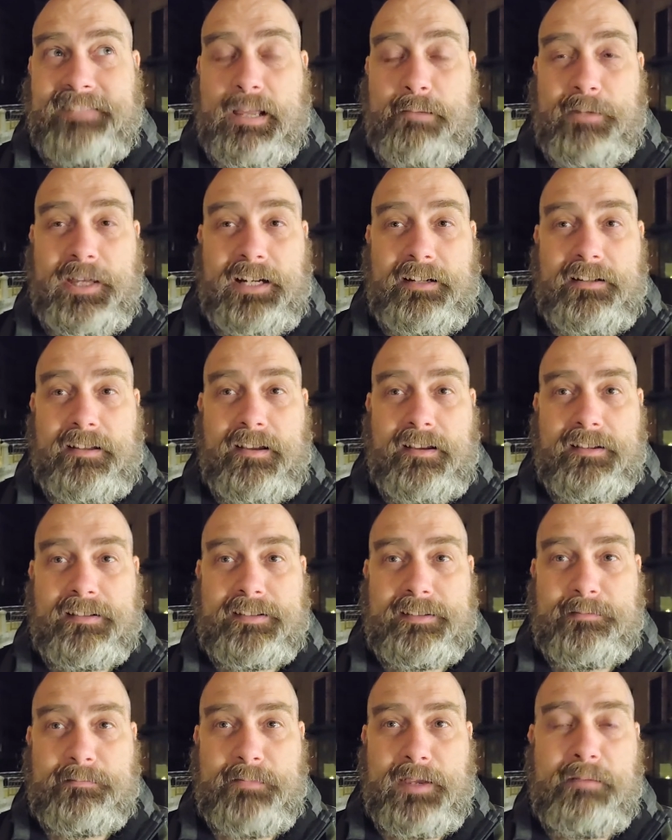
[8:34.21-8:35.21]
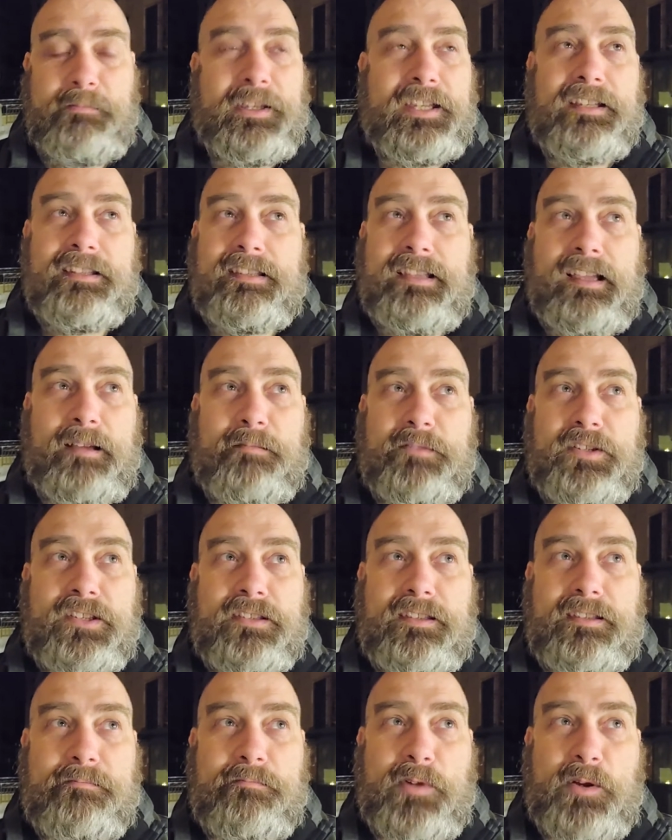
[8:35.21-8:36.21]
I'm at a loss. Maybe I'm
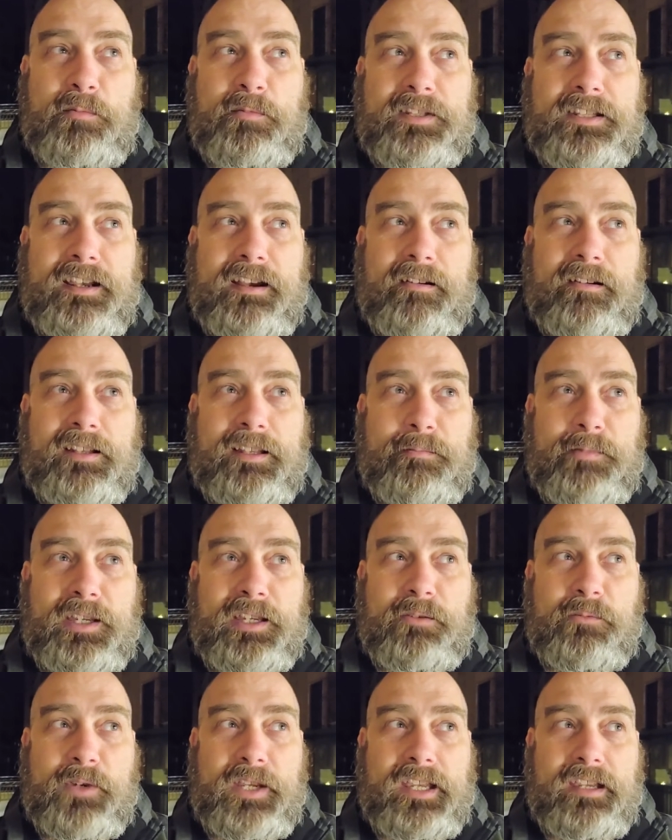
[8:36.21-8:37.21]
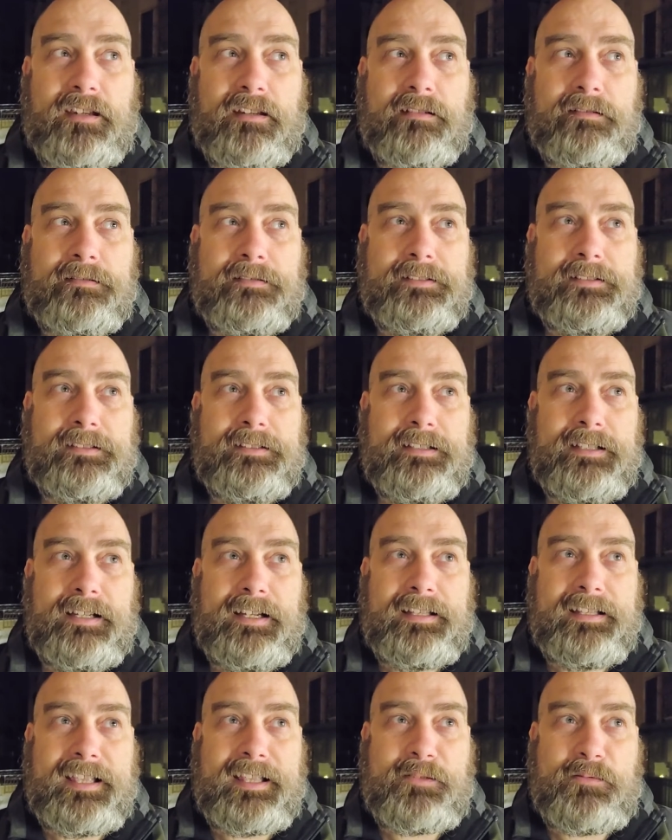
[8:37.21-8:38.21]
just momentarily being weak.
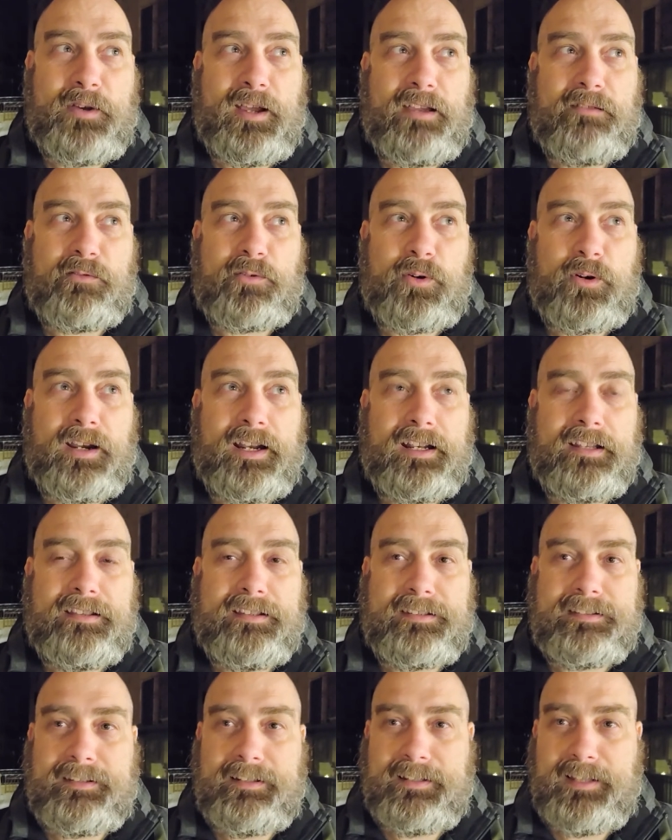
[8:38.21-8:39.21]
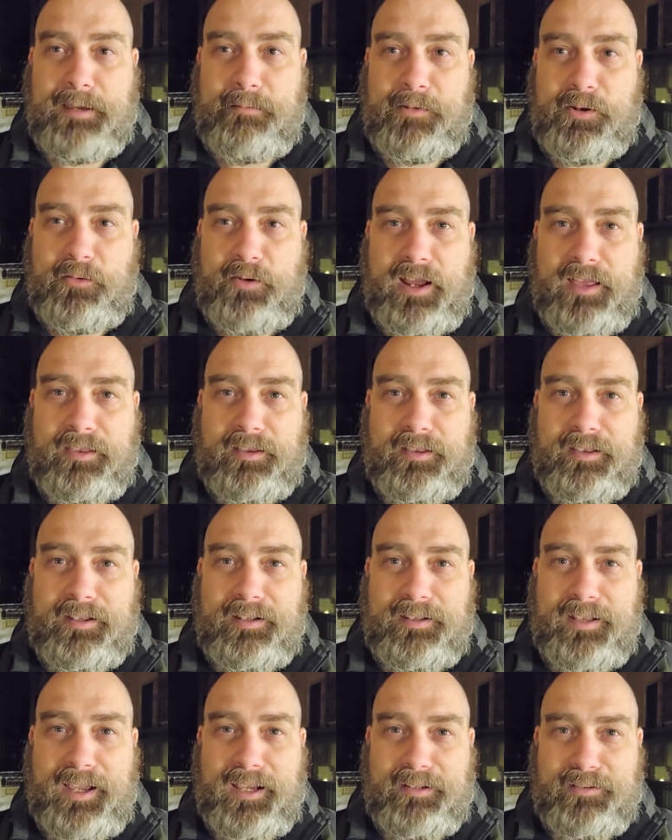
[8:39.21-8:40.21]
And that's why I've created this dilemma, rather
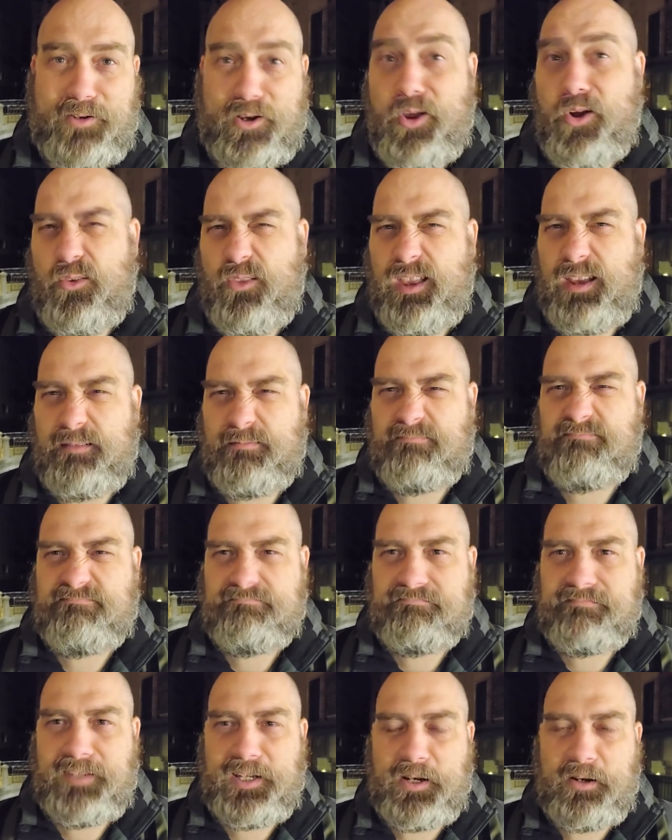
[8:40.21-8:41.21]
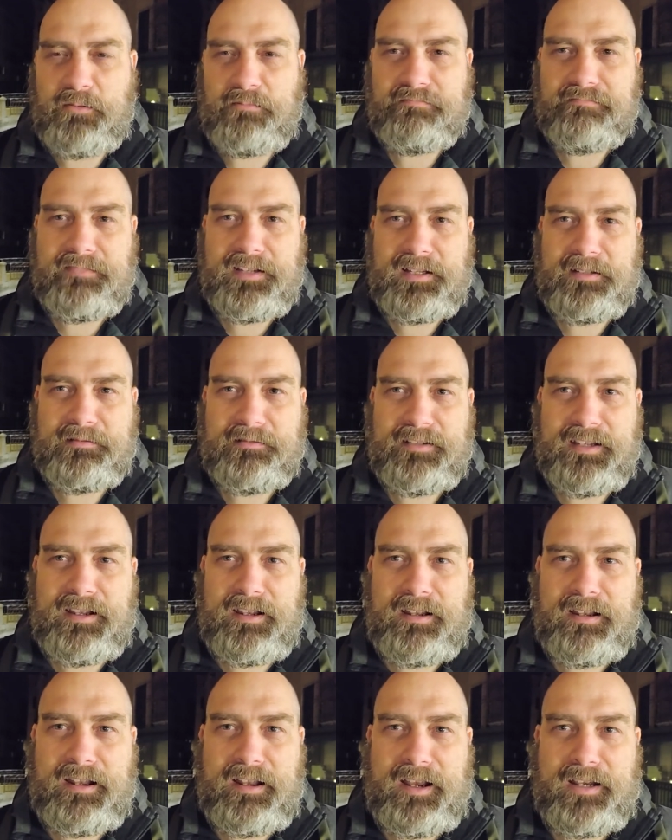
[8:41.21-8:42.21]
than like know that, you know,
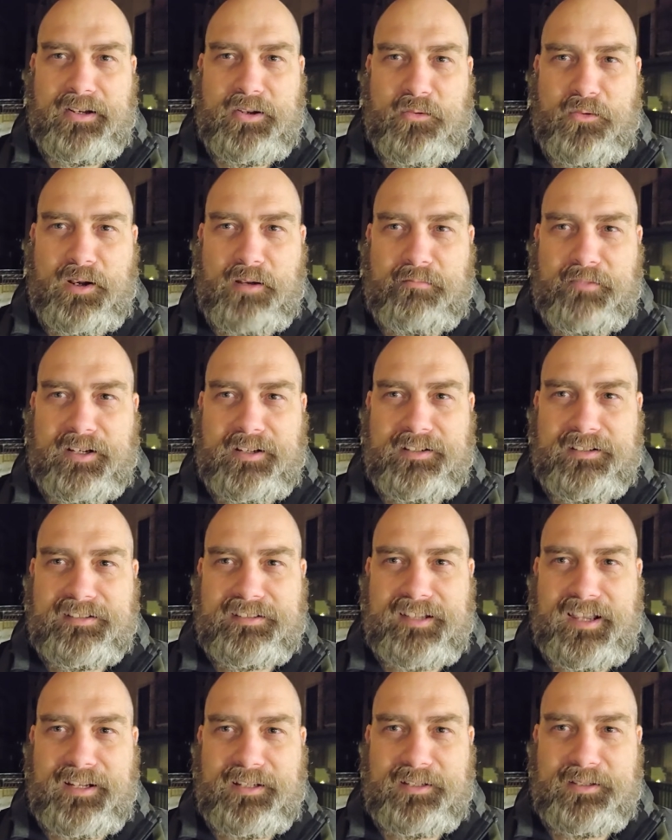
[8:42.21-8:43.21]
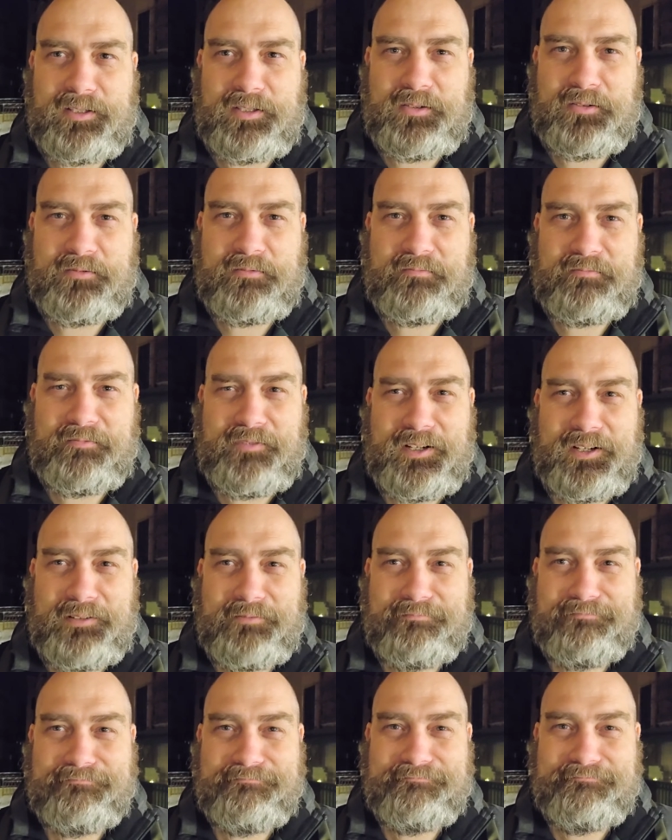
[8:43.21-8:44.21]
I know what I'm going to decide to do. Right?